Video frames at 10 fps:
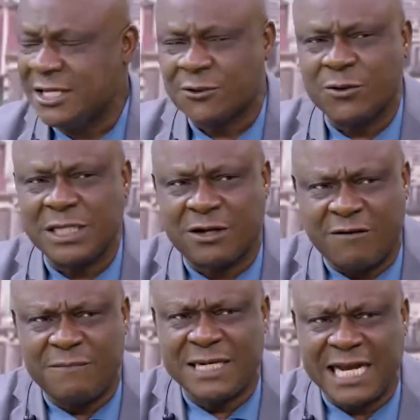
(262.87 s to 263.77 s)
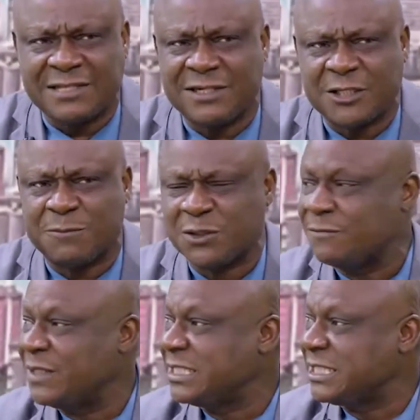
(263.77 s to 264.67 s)
So the government has a
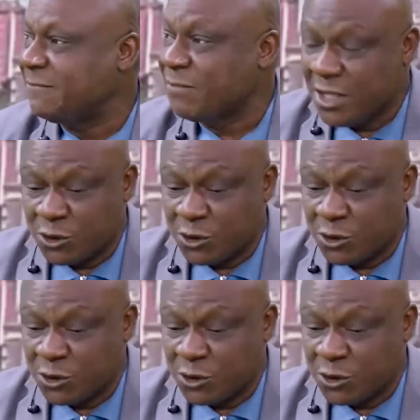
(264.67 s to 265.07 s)
responsibility